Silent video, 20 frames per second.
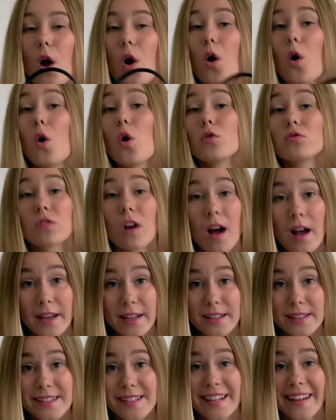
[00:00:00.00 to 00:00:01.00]
all
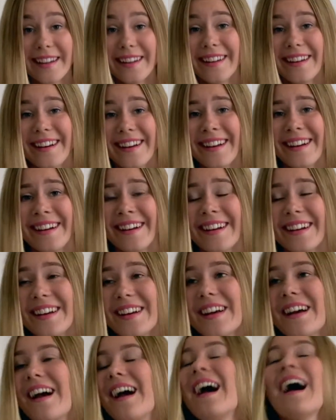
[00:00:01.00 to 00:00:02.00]
right.
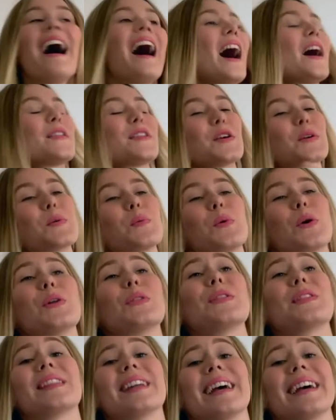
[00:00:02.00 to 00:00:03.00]
I think
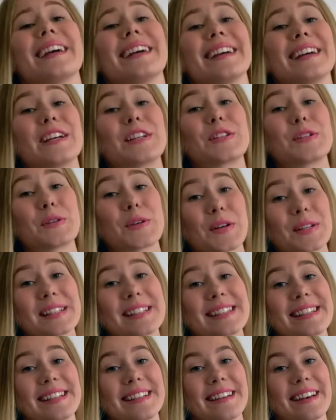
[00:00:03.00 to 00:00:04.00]
one thing to
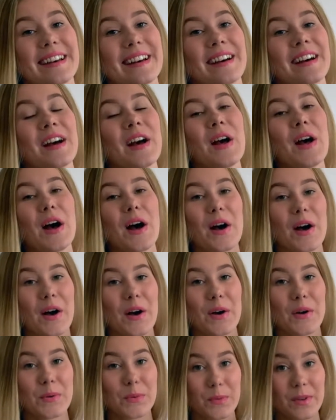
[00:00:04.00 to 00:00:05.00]
consider
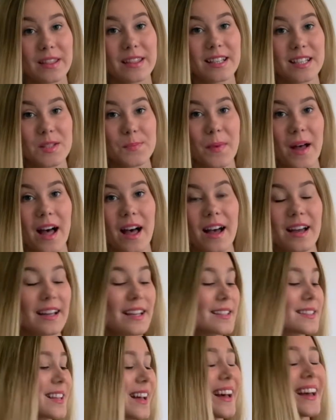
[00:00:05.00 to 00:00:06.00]
with this bag
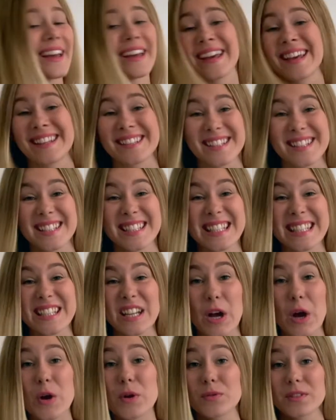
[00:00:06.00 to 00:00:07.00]
is that it
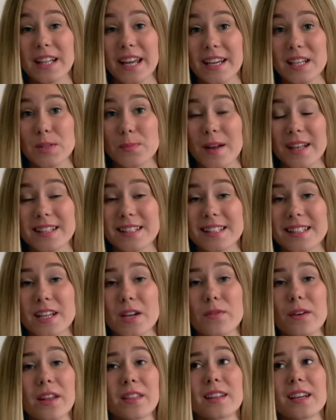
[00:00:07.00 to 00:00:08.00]
isn't overly
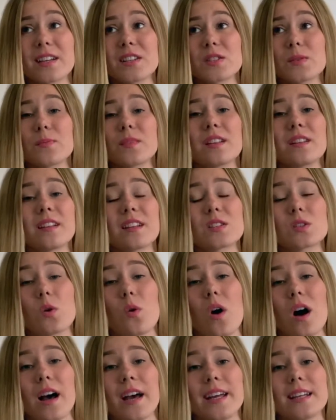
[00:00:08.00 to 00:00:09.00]
expensive. I think something that's
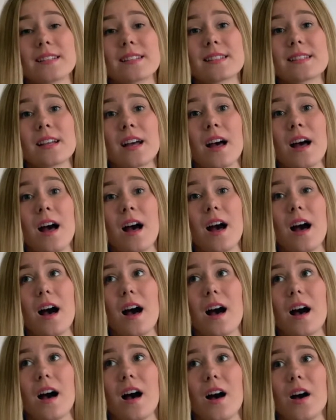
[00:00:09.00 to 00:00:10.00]
quite,
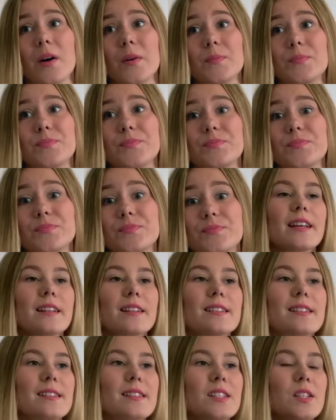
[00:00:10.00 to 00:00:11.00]

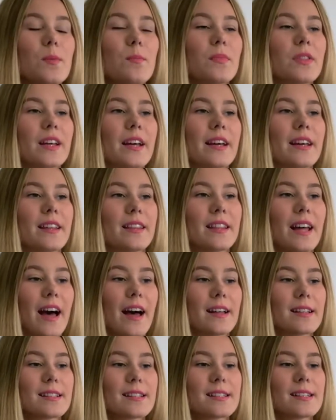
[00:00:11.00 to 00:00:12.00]
this is something
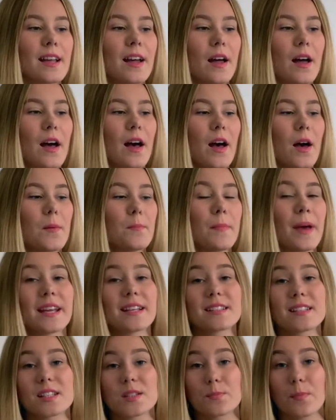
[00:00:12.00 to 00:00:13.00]
that
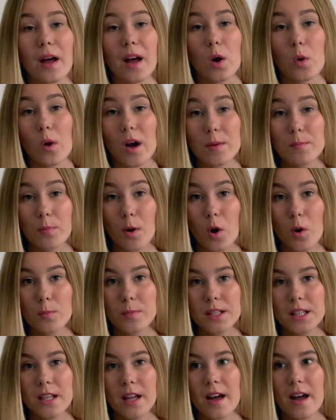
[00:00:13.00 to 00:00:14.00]
makes this bag quite
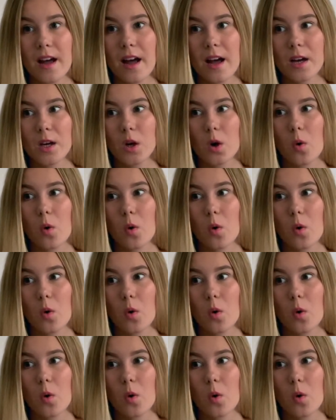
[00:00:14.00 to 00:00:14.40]
popular and